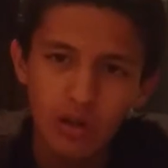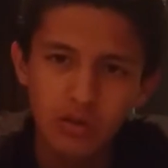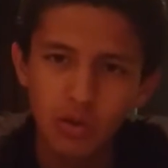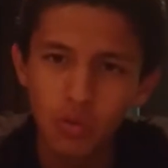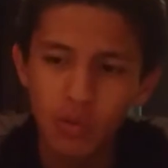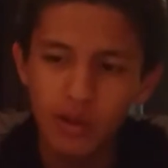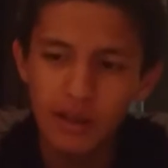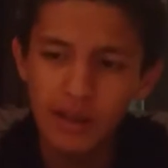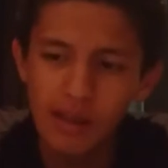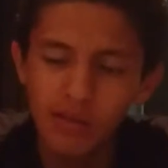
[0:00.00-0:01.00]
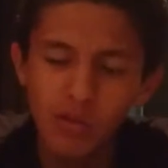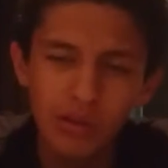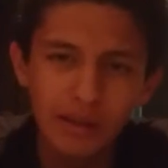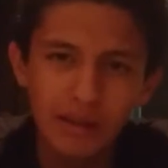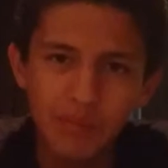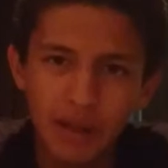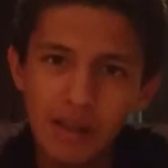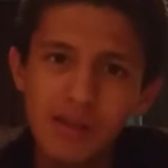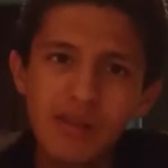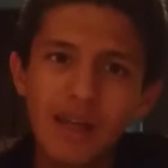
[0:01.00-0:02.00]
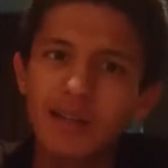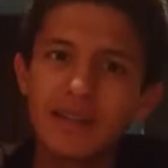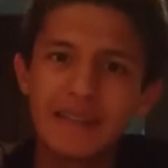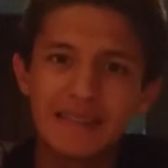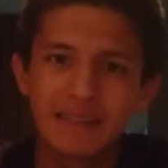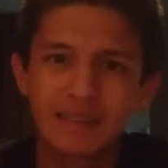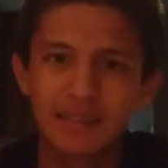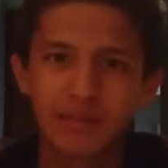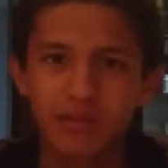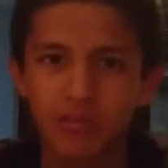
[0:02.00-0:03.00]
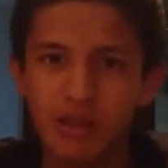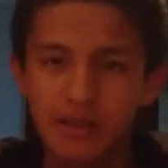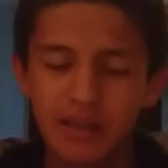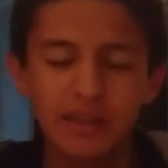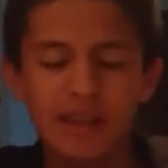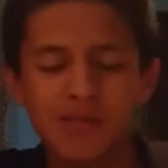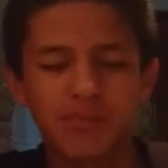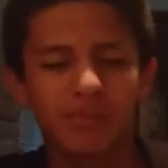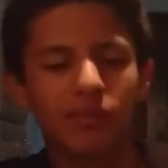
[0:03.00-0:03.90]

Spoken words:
So we ain't doing the math, that is wasting time.